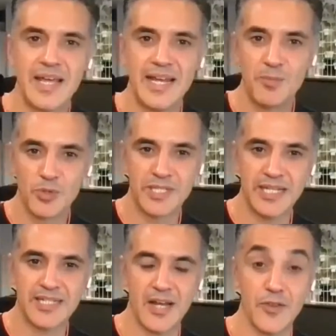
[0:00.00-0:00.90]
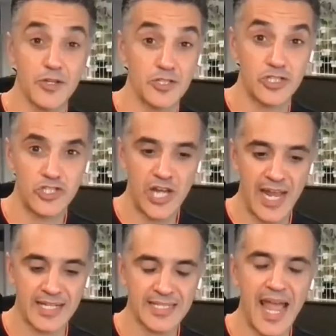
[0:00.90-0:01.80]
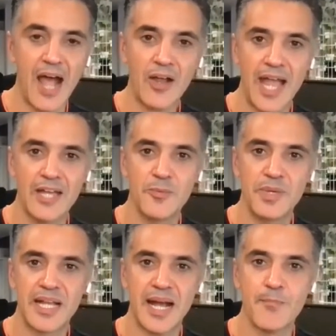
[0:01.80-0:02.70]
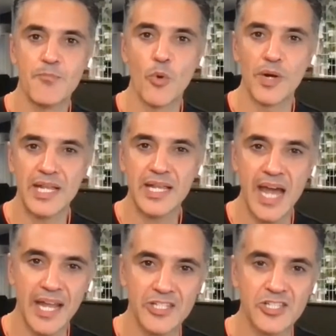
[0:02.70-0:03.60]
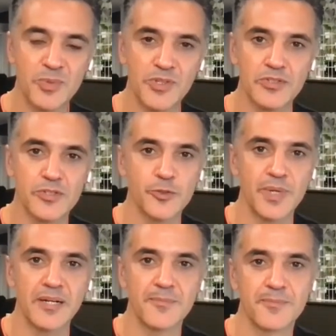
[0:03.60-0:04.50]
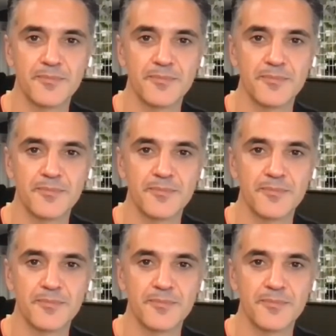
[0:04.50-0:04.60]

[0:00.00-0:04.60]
that in more detail, those checks? How can you become more engaged with your super?